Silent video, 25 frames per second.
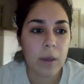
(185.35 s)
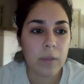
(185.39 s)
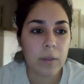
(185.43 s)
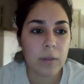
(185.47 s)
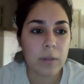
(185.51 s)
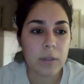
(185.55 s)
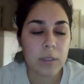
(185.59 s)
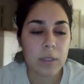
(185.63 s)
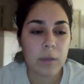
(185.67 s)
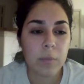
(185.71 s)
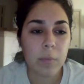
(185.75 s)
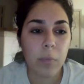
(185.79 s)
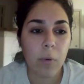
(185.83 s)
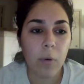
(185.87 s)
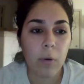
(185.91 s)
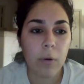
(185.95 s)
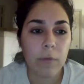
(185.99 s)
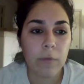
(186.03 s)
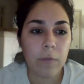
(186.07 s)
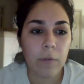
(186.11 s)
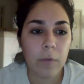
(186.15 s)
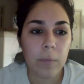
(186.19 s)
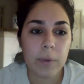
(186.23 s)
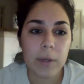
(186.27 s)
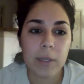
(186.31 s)
This is
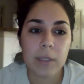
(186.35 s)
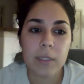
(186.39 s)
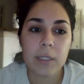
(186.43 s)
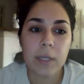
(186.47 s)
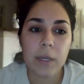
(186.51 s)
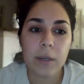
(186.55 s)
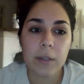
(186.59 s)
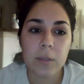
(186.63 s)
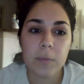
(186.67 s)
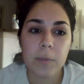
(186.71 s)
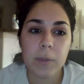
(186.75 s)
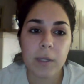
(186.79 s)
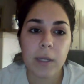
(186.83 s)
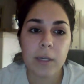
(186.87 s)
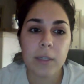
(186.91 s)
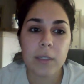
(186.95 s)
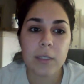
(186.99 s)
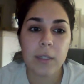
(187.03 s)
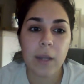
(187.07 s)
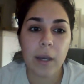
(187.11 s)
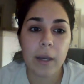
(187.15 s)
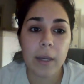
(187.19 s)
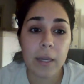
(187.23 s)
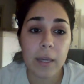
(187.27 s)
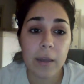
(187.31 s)
important for B cells because
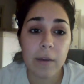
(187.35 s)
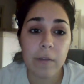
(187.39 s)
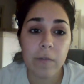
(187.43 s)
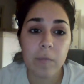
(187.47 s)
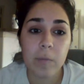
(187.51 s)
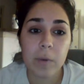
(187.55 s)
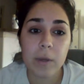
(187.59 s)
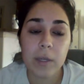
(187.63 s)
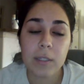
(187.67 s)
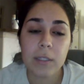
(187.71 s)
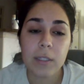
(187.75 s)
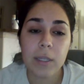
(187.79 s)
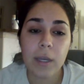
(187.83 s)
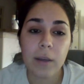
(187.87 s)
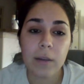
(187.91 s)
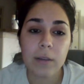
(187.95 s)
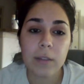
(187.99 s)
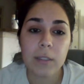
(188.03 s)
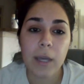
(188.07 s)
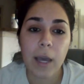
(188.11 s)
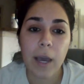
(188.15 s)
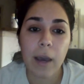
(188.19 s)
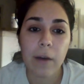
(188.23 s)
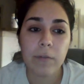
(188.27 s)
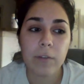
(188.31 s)
naive B
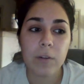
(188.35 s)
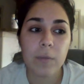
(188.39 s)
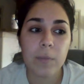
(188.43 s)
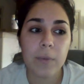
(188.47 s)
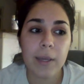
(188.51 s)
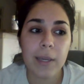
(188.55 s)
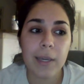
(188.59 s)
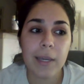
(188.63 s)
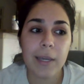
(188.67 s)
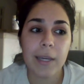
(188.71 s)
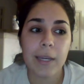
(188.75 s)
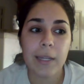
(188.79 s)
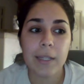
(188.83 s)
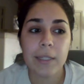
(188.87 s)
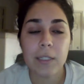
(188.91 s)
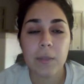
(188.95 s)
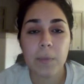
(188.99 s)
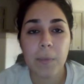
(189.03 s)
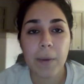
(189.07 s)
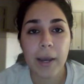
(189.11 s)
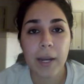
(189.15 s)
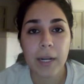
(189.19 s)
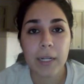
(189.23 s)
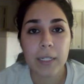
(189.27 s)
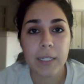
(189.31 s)
cells have to be
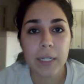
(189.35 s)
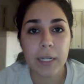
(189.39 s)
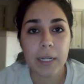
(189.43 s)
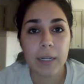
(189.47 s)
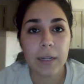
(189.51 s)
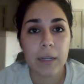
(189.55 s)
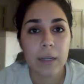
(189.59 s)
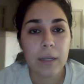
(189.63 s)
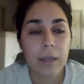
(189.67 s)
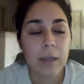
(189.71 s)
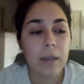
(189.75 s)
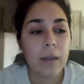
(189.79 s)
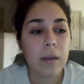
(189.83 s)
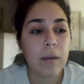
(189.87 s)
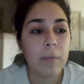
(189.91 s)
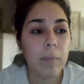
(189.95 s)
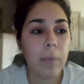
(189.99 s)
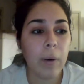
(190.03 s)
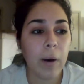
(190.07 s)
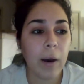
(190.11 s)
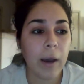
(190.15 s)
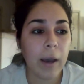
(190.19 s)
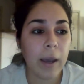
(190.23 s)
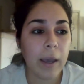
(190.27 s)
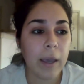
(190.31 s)
inspected
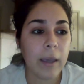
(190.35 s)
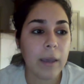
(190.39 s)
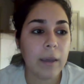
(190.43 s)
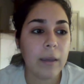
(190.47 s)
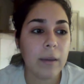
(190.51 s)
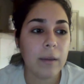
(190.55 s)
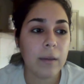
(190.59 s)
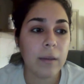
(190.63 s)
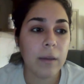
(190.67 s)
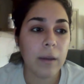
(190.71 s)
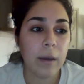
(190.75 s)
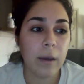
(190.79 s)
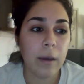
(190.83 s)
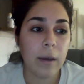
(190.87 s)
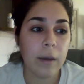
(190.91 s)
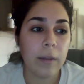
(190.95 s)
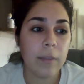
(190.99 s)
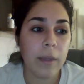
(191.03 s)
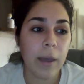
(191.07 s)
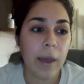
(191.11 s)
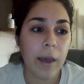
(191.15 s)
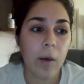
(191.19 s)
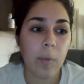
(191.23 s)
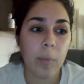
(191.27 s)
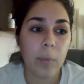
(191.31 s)
by
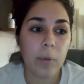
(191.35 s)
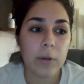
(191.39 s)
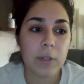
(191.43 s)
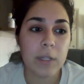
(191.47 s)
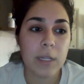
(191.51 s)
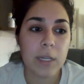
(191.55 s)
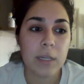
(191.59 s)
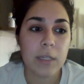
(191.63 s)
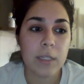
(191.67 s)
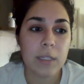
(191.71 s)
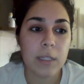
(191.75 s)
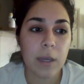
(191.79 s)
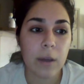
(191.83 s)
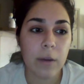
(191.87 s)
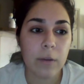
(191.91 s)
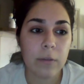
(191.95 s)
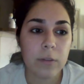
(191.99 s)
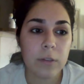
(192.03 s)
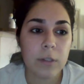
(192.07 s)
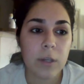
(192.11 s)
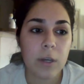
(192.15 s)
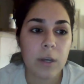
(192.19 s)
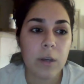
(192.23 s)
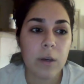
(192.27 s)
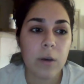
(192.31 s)
the helper T
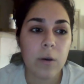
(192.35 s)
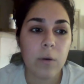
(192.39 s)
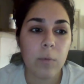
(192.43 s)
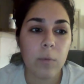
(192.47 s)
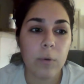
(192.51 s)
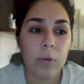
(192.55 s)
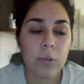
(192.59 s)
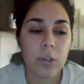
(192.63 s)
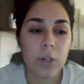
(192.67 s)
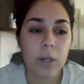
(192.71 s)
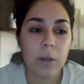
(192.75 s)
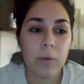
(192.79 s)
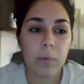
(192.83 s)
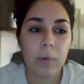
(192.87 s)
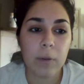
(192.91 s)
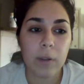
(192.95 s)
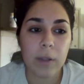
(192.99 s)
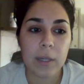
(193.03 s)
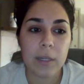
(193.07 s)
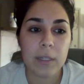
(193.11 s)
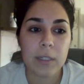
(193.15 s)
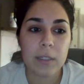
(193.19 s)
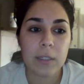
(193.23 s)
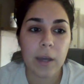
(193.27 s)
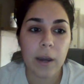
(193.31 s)
cells, which can
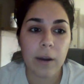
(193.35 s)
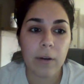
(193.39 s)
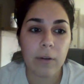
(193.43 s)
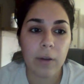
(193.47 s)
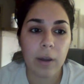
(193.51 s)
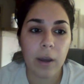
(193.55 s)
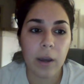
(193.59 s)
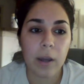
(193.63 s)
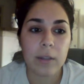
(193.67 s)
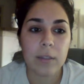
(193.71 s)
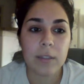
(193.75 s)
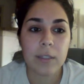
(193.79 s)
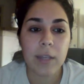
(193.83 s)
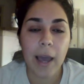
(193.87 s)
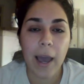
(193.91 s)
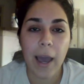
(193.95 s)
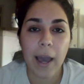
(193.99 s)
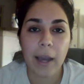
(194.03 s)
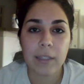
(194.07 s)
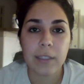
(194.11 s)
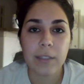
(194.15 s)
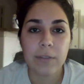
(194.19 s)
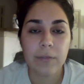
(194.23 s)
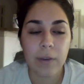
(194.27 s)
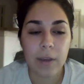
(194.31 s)
release cytokines to
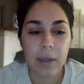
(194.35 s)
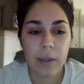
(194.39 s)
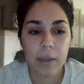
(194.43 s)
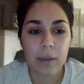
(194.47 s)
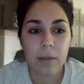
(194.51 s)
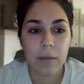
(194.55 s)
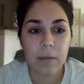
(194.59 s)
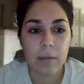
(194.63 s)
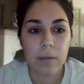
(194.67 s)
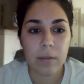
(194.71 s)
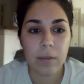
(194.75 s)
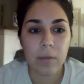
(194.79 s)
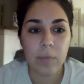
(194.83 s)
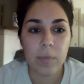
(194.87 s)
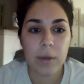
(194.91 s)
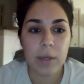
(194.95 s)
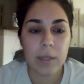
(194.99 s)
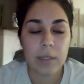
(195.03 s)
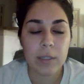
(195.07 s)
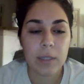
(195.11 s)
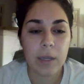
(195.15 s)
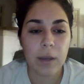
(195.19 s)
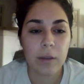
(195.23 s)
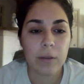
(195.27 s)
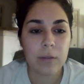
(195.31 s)
activate the B
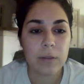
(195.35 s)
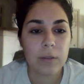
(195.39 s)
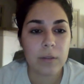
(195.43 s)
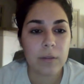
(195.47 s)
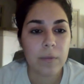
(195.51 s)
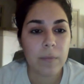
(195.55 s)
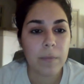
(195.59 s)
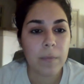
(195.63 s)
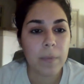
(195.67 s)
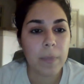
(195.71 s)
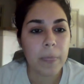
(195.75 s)
cells.